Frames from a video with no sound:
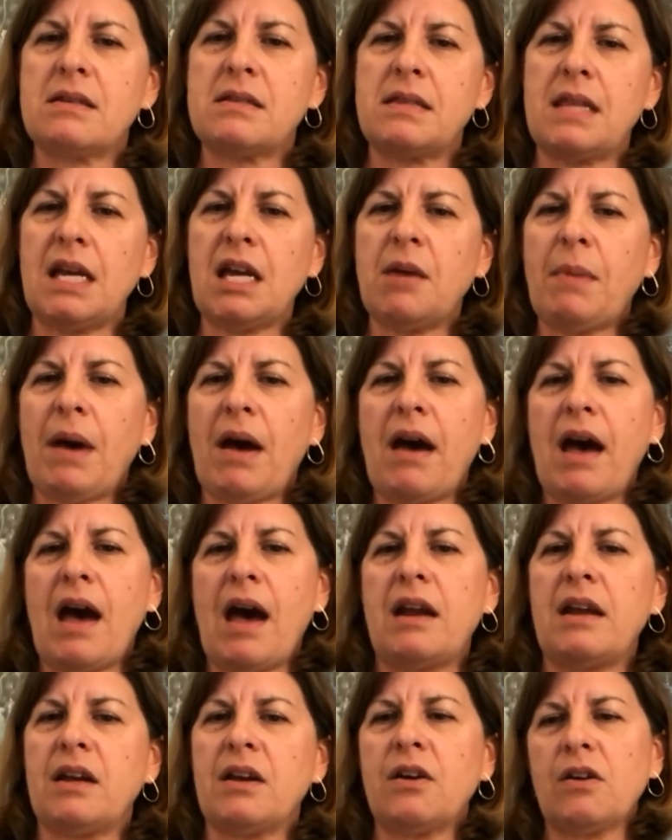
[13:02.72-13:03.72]
think about how
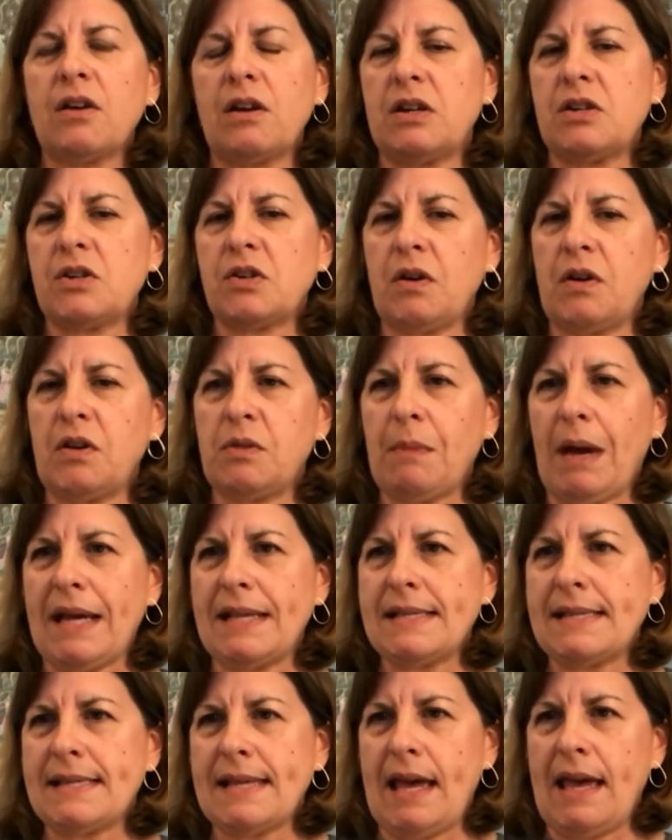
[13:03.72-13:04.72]
to encourage growth
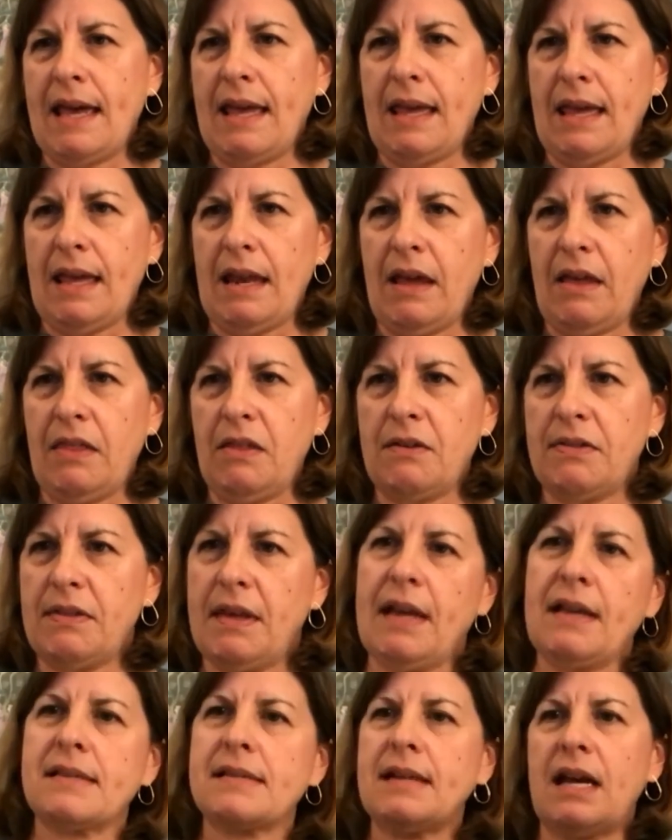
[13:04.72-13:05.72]
mindset in other
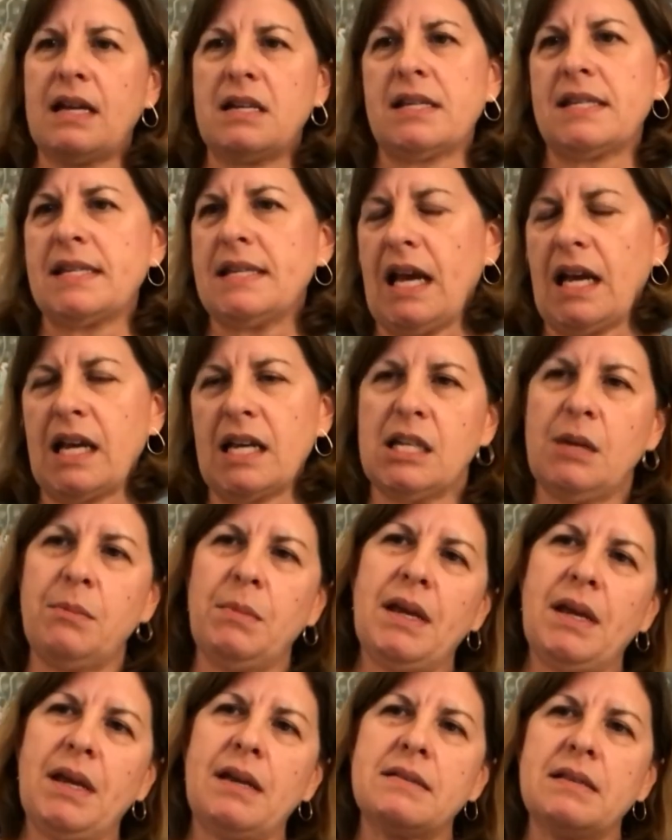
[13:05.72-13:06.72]
things, not just in
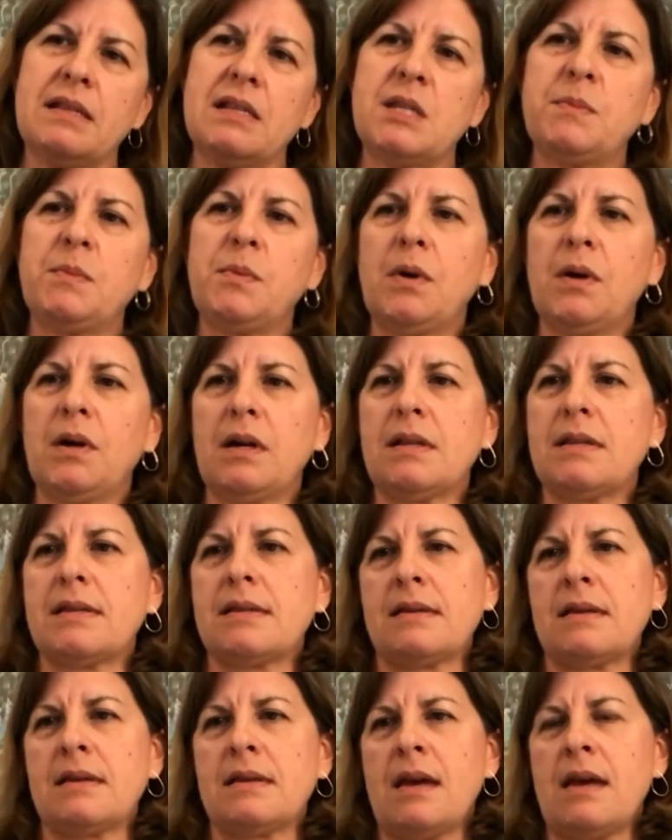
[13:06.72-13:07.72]
academics, in
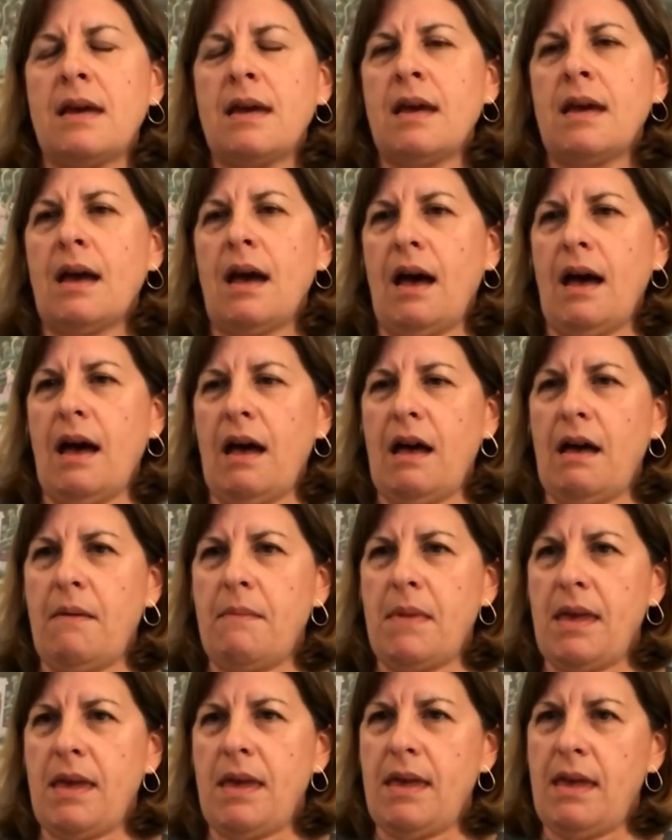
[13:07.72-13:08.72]
sports,
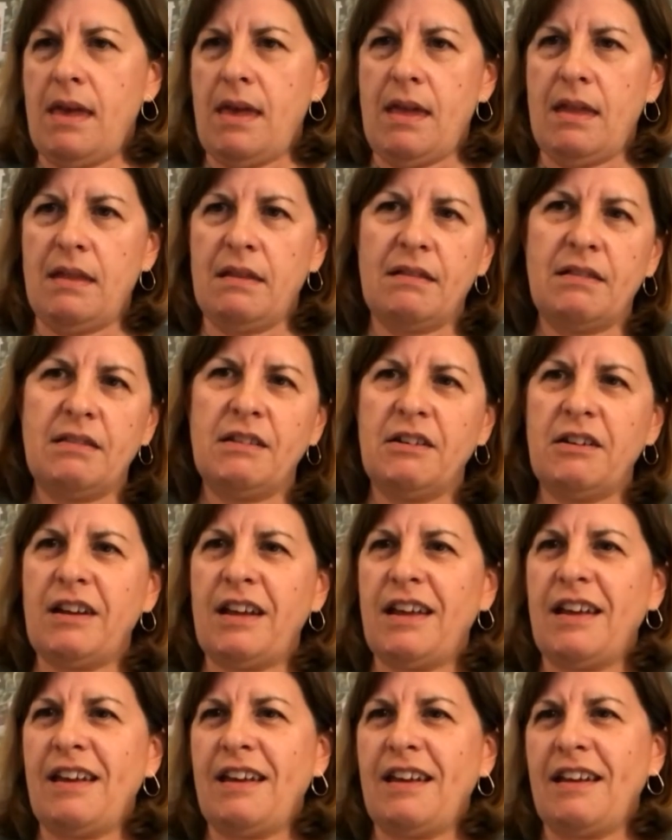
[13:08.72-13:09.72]
in
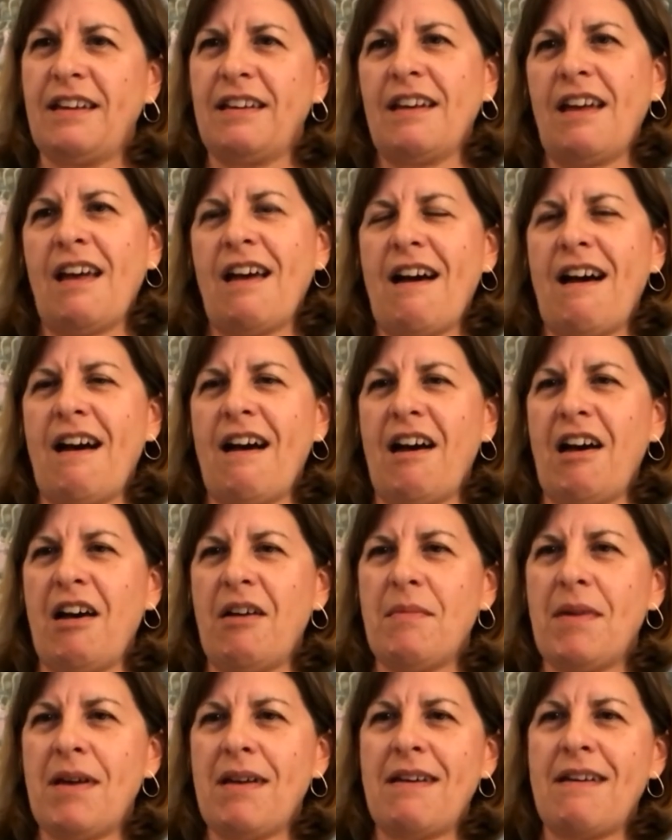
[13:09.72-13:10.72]
learning
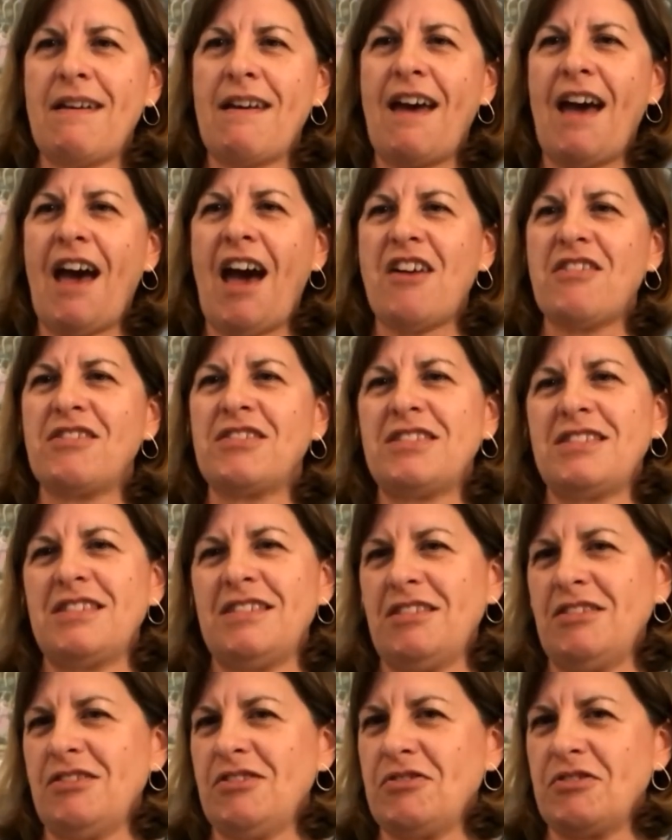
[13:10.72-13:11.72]
how
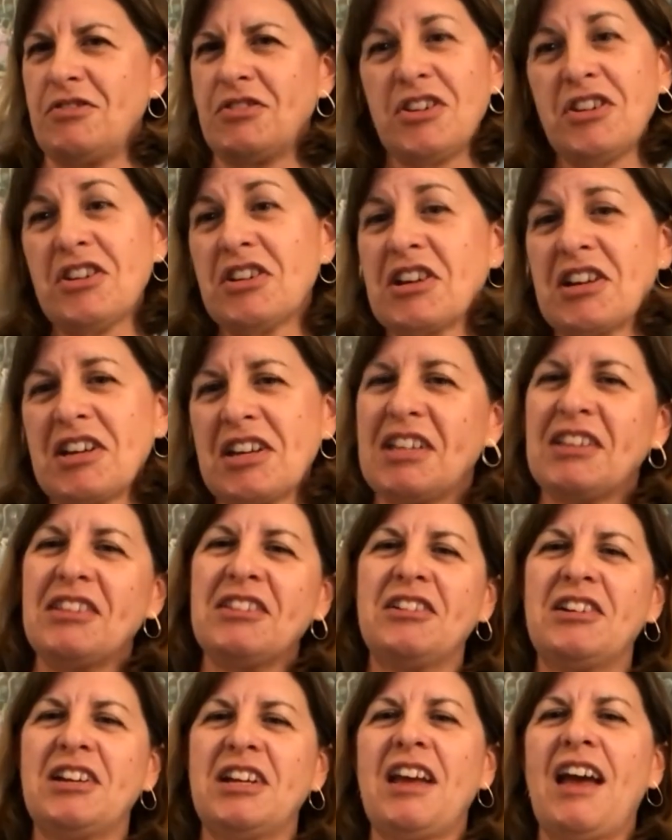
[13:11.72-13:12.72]
to cook, and
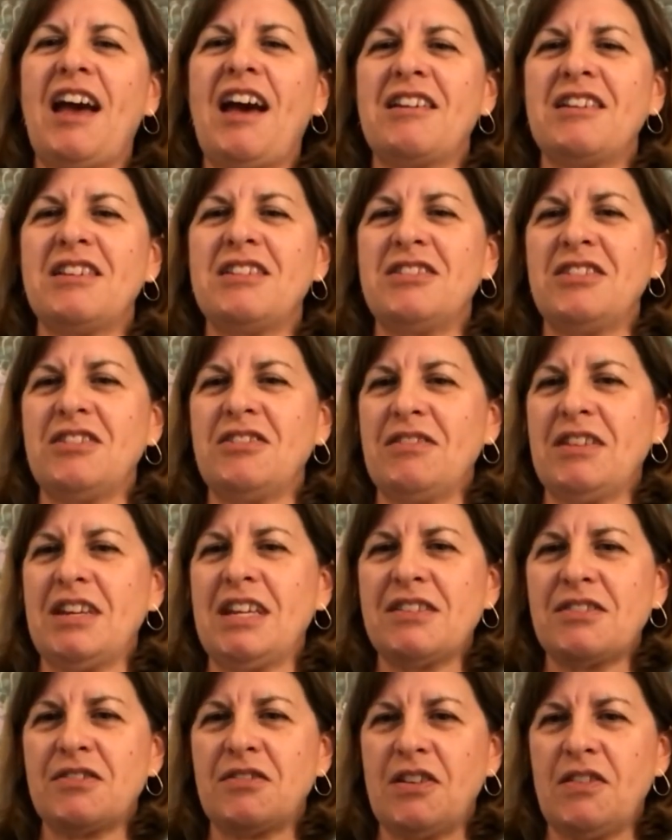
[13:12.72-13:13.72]
learning how to do any
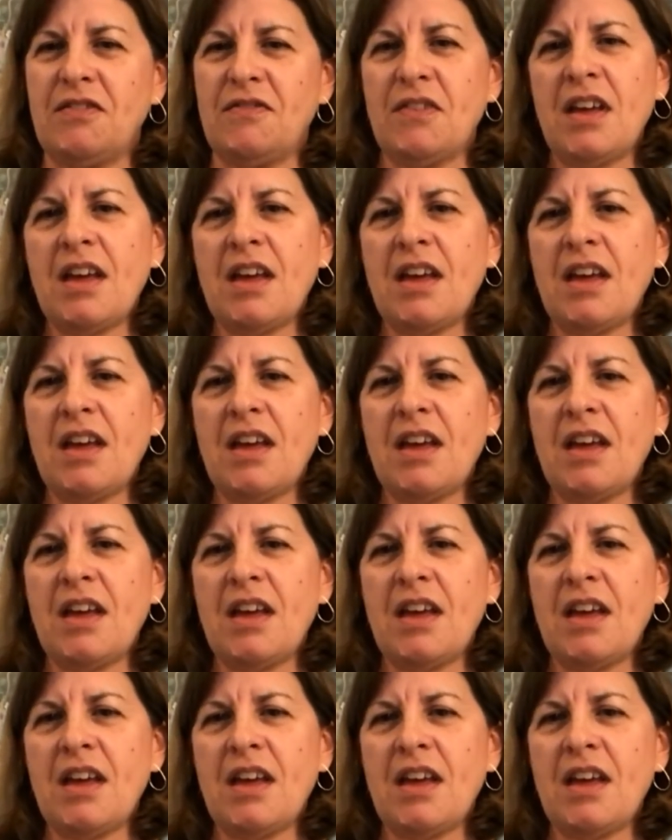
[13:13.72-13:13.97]
sort of